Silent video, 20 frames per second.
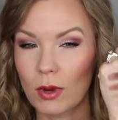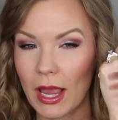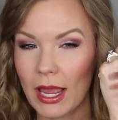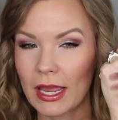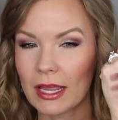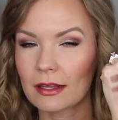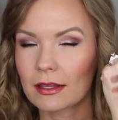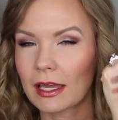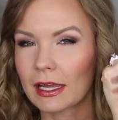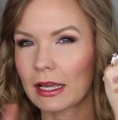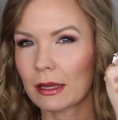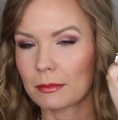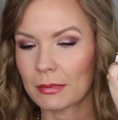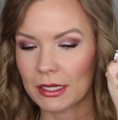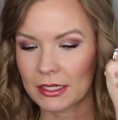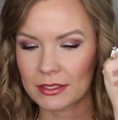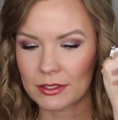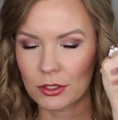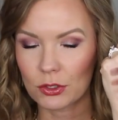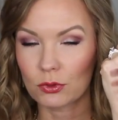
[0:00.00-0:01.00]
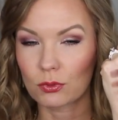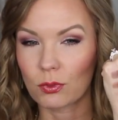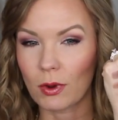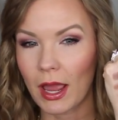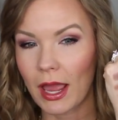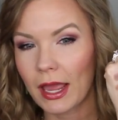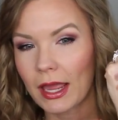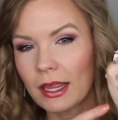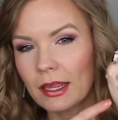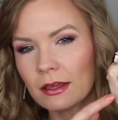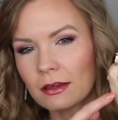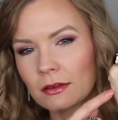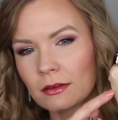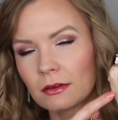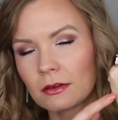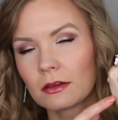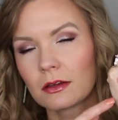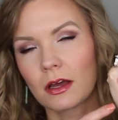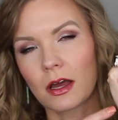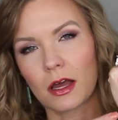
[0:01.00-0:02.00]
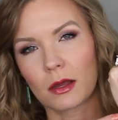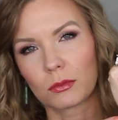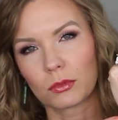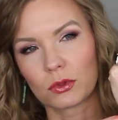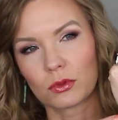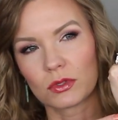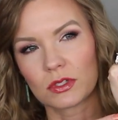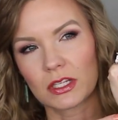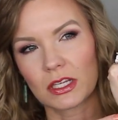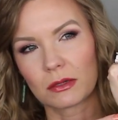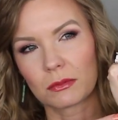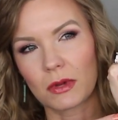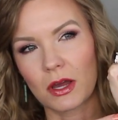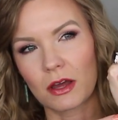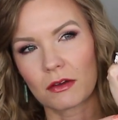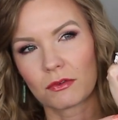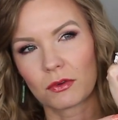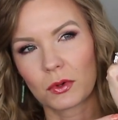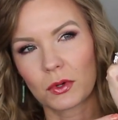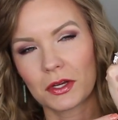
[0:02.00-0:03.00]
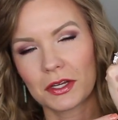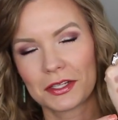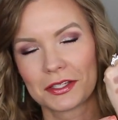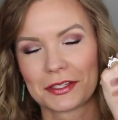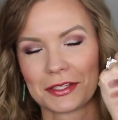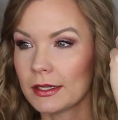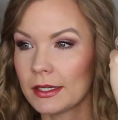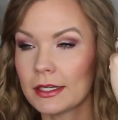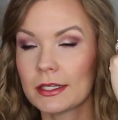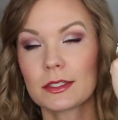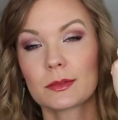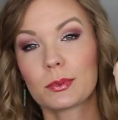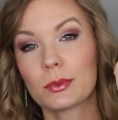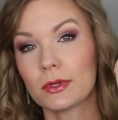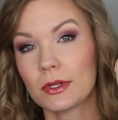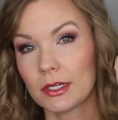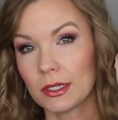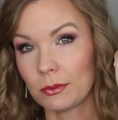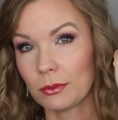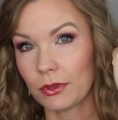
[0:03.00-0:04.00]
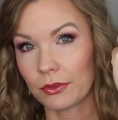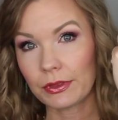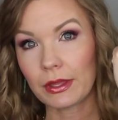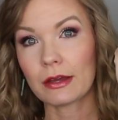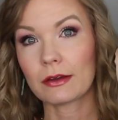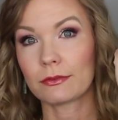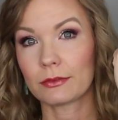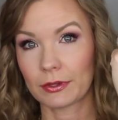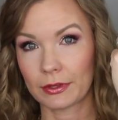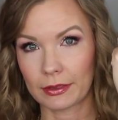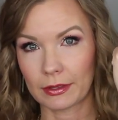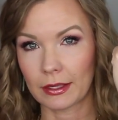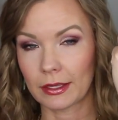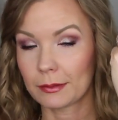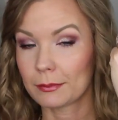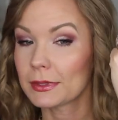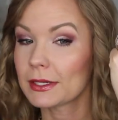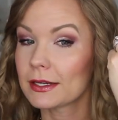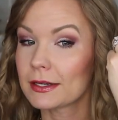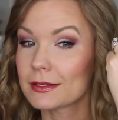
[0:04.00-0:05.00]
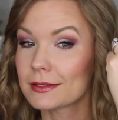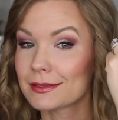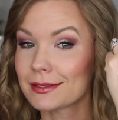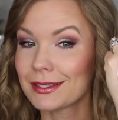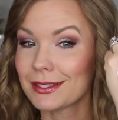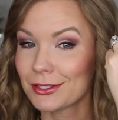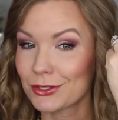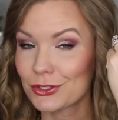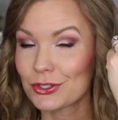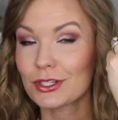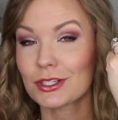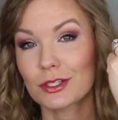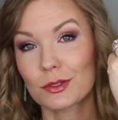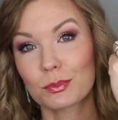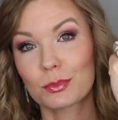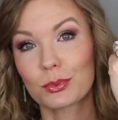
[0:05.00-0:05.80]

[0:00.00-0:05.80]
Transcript: gray, like I mix the gray, I'm losing my voice. It's pretty with everything because it's just